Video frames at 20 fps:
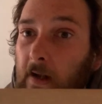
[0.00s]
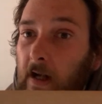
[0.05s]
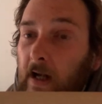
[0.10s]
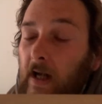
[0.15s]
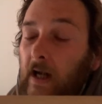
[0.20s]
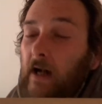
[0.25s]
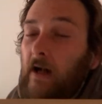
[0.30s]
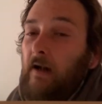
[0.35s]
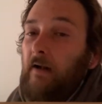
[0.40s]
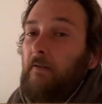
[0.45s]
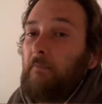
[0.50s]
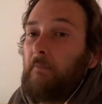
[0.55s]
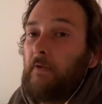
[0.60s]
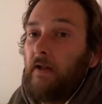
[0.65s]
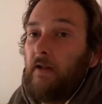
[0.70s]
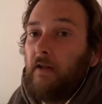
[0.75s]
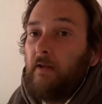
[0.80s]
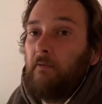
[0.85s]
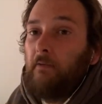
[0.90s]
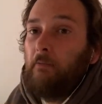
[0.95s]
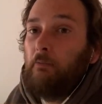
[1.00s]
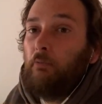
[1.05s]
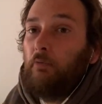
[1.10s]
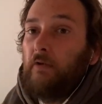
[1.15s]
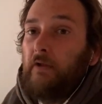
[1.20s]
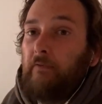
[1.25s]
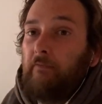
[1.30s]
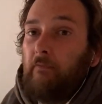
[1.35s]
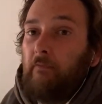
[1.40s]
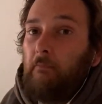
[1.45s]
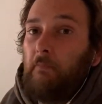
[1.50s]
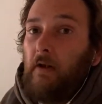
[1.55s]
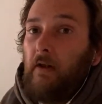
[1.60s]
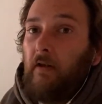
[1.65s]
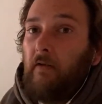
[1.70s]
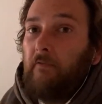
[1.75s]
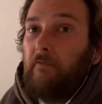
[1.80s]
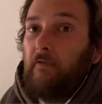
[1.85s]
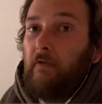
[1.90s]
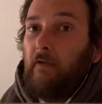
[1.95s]
And basically people are leaving
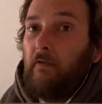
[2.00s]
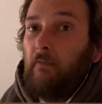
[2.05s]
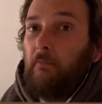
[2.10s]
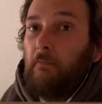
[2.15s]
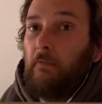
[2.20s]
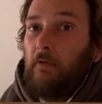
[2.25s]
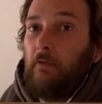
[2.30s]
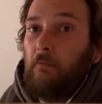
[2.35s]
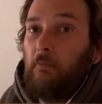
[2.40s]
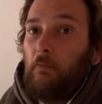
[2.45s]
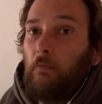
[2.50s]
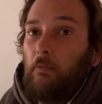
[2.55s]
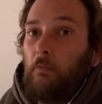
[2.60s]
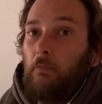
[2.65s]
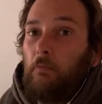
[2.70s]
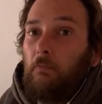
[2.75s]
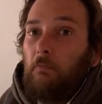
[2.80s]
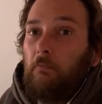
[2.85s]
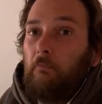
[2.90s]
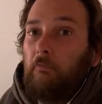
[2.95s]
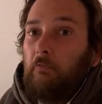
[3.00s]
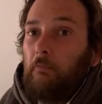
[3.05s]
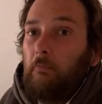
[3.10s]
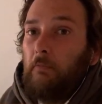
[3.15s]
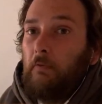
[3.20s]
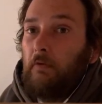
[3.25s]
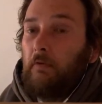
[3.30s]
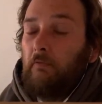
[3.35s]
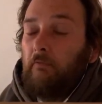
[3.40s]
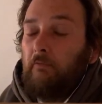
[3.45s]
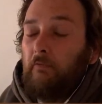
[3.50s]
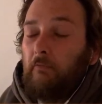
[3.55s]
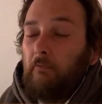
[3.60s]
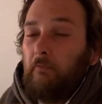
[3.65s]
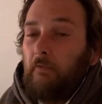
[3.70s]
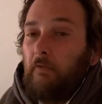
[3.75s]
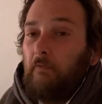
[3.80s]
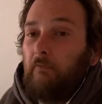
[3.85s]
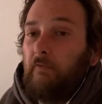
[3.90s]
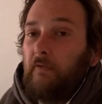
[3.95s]
messages on my wall for my, for
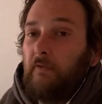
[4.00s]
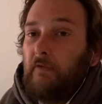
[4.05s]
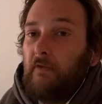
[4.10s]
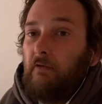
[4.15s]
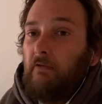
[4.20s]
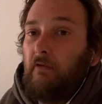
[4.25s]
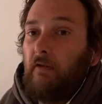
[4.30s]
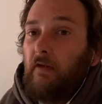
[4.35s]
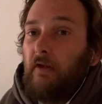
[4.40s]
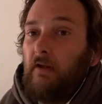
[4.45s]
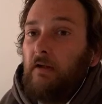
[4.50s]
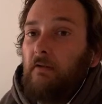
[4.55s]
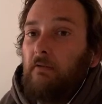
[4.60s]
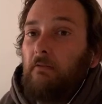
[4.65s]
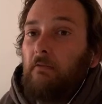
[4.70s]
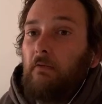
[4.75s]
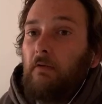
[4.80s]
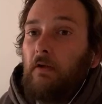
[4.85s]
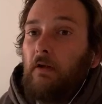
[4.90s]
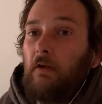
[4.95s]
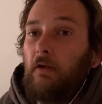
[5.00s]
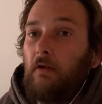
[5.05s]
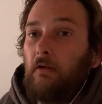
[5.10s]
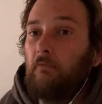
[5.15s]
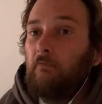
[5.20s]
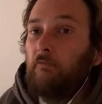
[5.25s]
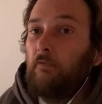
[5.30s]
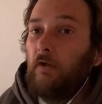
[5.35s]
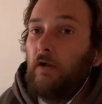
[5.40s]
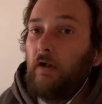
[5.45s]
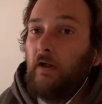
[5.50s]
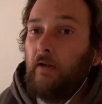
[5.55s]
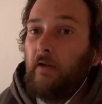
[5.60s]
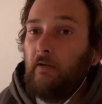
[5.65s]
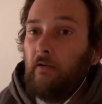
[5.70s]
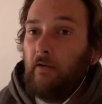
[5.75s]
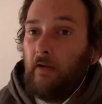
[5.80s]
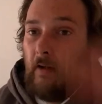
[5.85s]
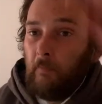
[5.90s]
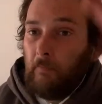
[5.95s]
my videos now. Right as
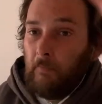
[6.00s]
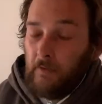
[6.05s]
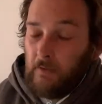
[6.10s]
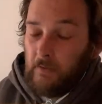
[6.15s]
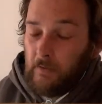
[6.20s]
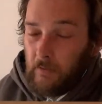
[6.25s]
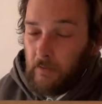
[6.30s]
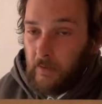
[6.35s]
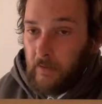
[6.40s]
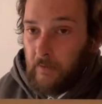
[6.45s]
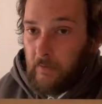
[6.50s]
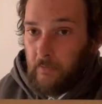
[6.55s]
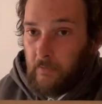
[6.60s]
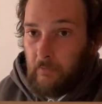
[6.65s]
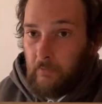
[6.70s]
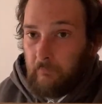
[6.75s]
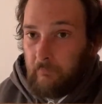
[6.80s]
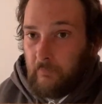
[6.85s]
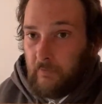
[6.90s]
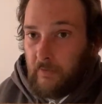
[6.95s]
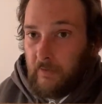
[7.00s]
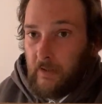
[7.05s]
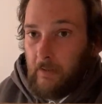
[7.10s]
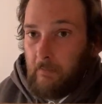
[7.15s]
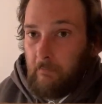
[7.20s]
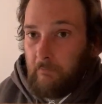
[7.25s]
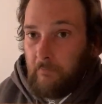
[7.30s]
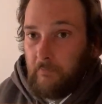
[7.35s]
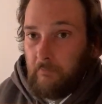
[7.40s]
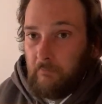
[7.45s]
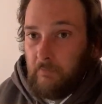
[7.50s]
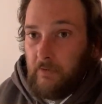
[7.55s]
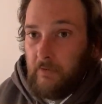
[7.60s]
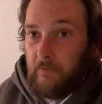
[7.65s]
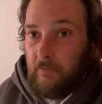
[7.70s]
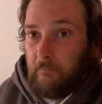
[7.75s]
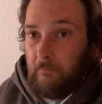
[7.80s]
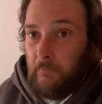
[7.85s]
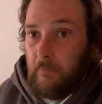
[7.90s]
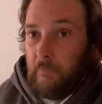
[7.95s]
I speak, I keep going over to the camera to read
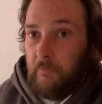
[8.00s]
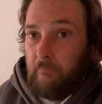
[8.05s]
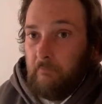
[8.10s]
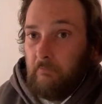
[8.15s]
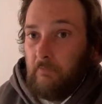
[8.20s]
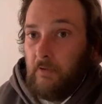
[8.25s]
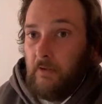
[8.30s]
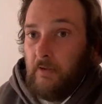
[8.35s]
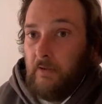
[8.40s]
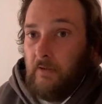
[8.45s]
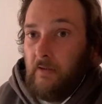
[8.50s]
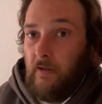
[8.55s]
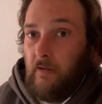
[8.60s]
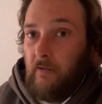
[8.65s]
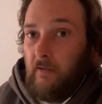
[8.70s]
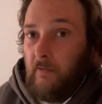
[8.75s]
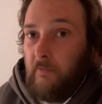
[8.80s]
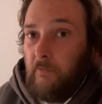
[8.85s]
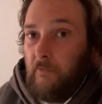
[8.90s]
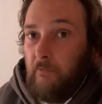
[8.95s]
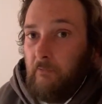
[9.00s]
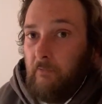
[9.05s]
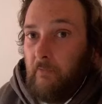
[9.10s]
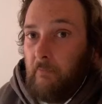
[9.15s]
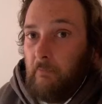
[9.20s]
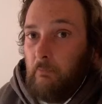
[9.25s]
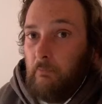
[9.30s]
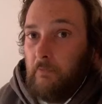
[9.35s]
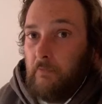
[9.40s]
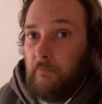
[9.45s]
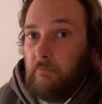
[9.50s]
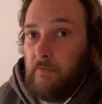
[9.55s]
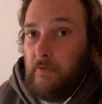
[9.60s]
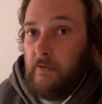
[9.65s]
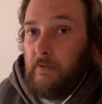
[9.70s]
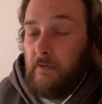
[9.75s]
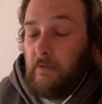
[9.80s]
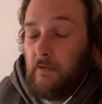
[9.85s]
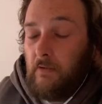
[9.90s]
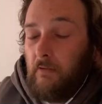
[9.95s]
them, but the writing is just too small to
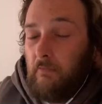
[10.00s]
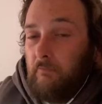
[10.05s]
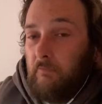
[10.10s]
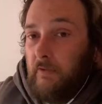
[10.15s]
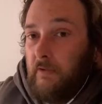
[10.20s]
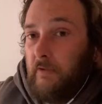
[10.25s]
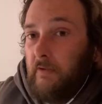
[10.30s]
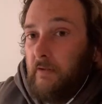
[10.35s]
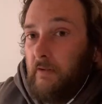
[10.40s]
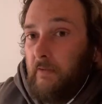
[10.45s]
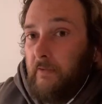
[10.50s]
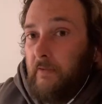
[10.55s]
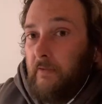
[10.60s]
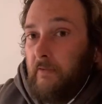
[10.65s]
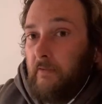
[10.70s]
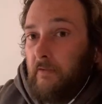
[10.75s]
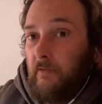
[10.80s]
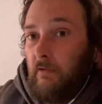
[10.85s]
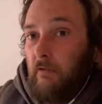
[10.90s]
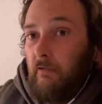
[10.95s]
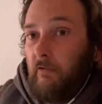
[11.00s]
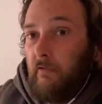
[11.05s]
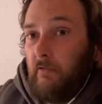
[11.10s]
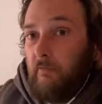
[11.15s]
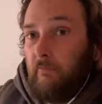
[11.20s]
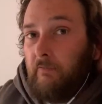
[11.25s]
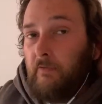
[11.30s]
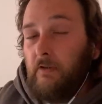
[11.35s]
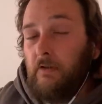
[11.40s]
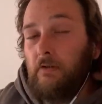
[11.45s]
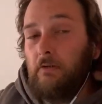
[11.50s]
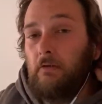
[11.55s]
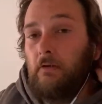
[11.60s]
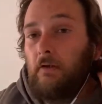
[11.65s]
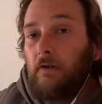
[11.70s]
read. I can't read it. I need glasses, I think.